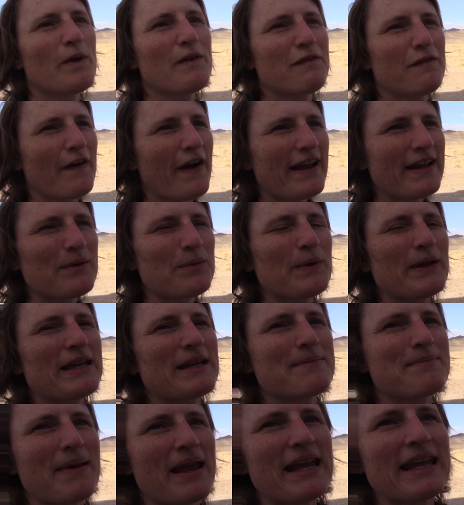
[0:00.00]
find we
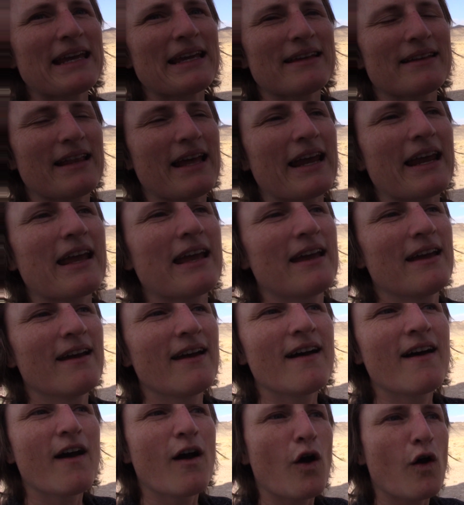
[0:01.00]
can make it like
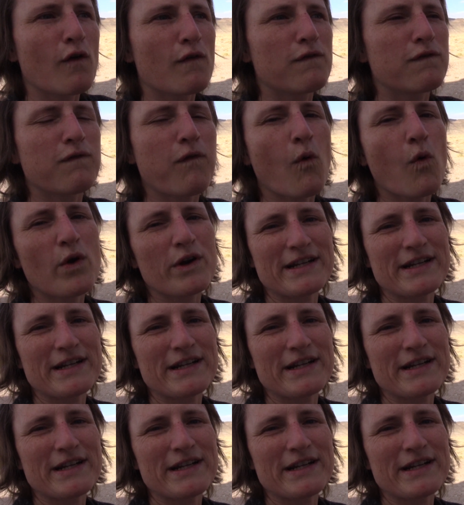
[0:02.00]
4